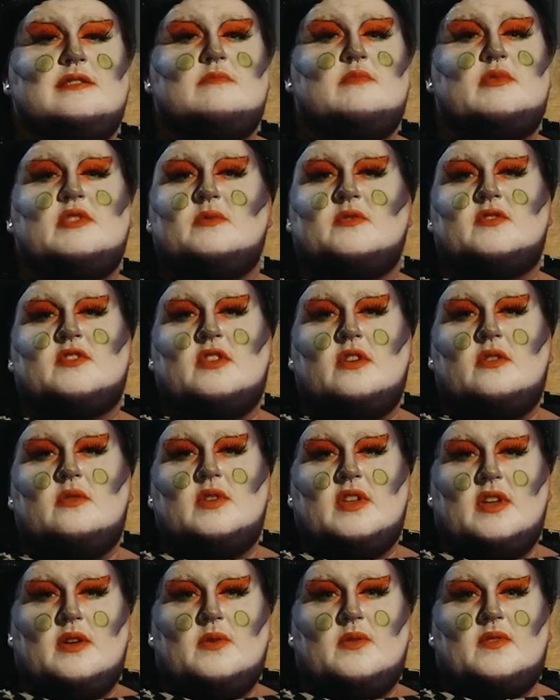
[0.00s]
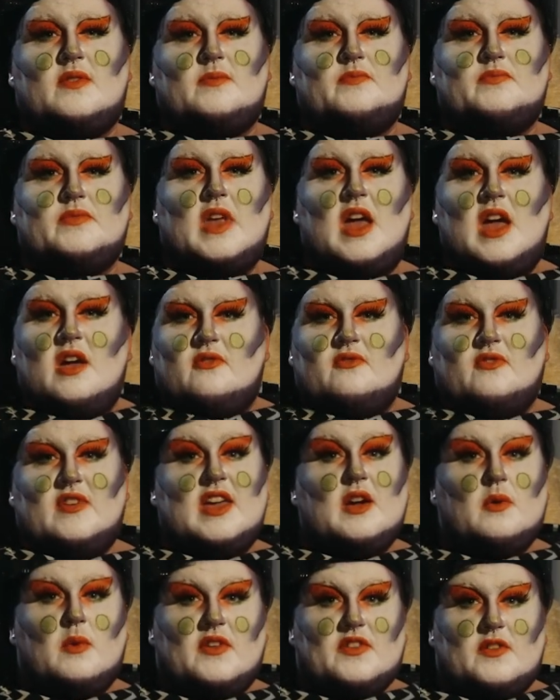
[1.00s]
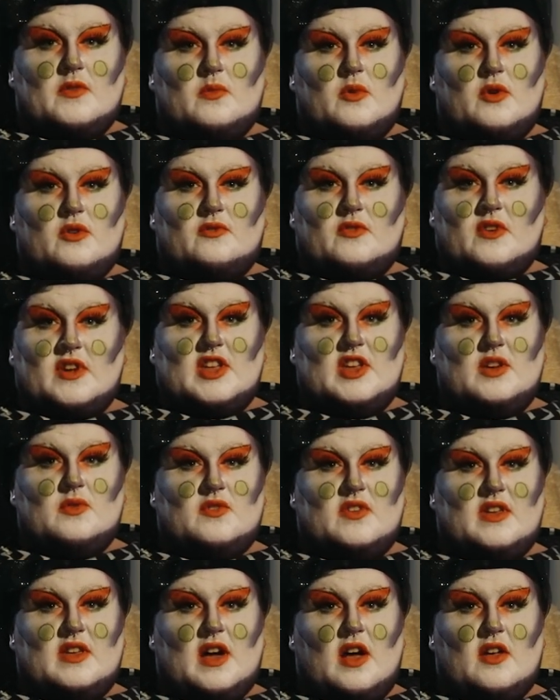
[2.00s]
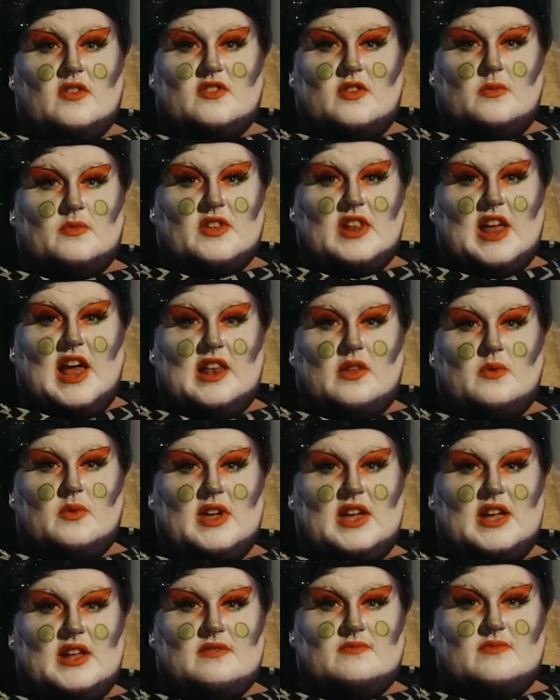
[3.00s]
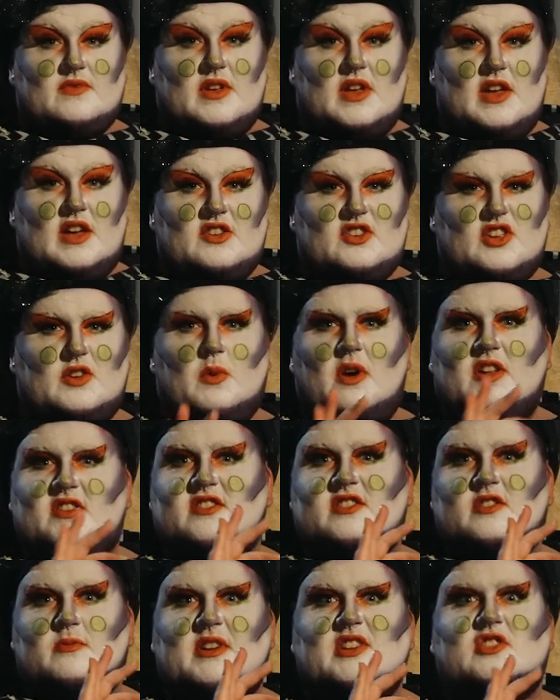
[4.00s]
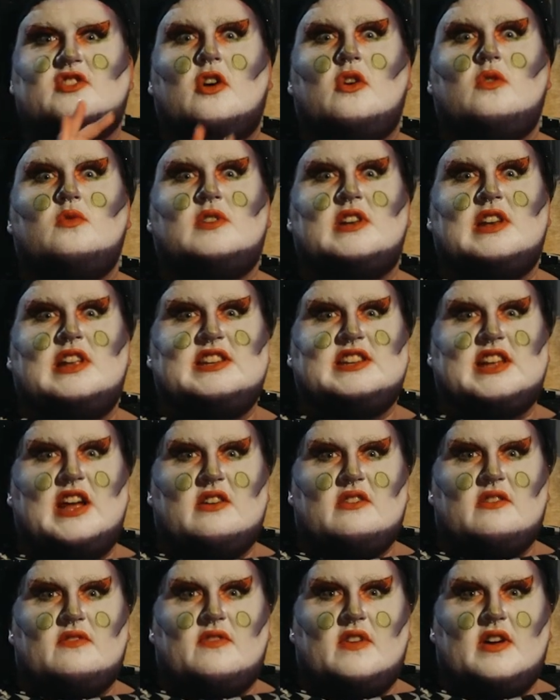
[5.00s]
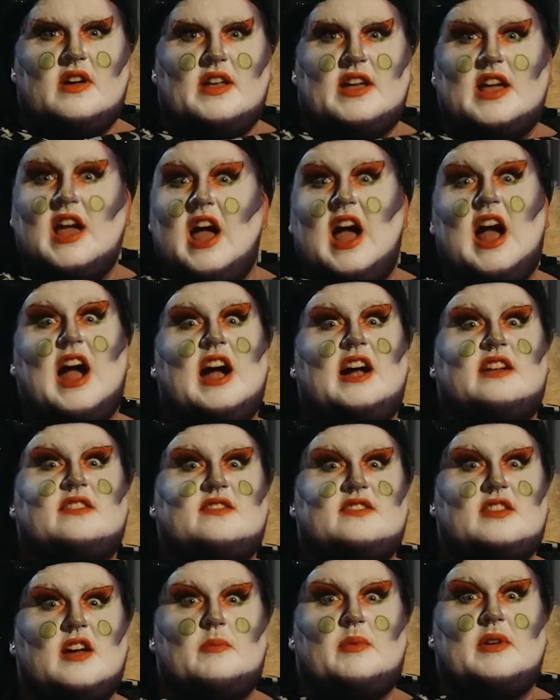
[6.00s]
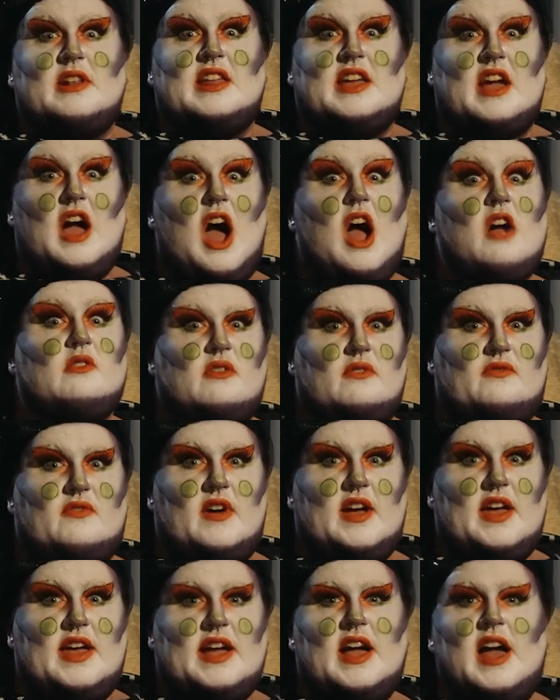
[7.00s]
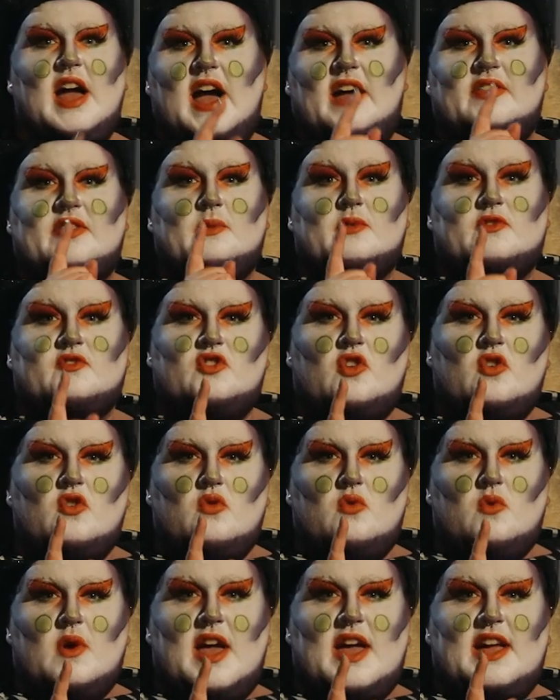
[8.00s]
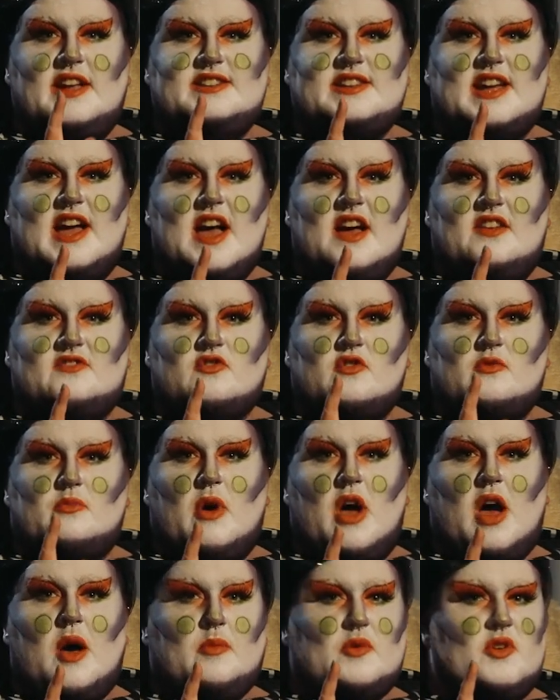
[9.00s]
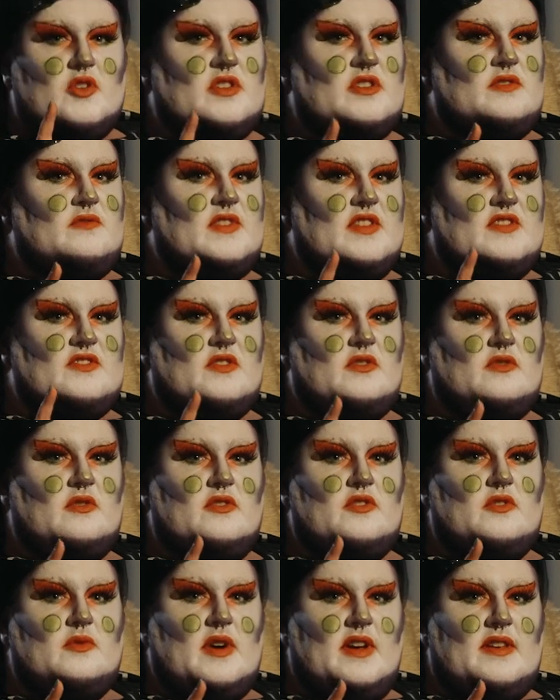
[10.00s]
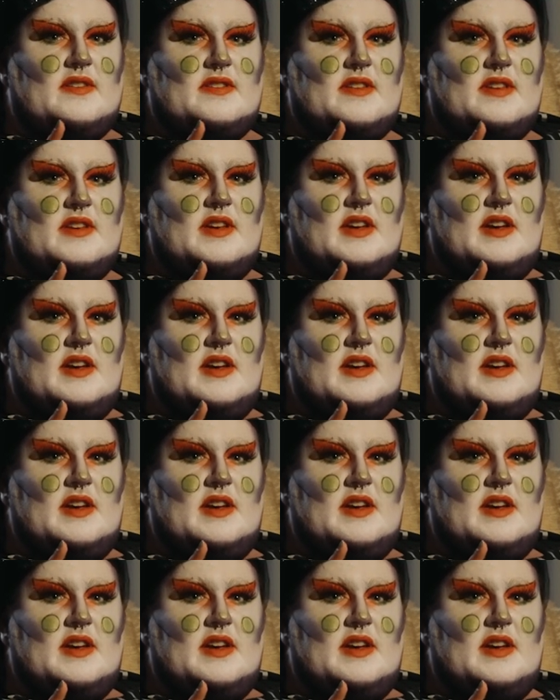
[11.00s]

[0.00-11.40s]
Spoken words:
But it was no use. Fia wasn't one for cutesy costumes at Halloween. She wanted to be totally terrifying, heart-stoppingly horrifying, and there was no way Dad or Pop could convince her otherwise.